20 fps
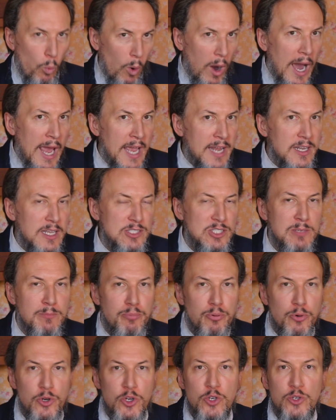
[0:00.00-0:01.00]
Wyatt
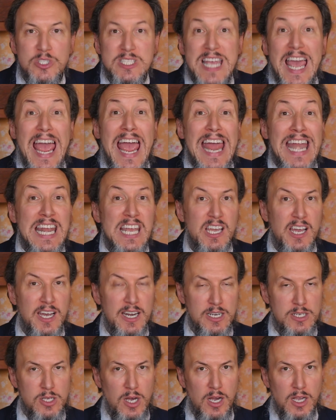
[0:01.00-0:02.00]
doesn't produce any
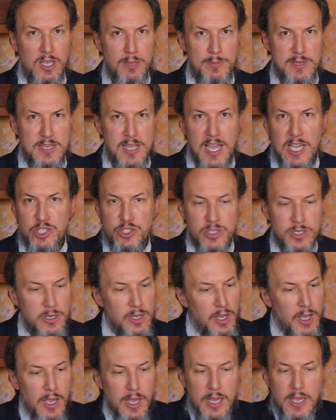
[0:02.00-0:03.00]
kind of documentation.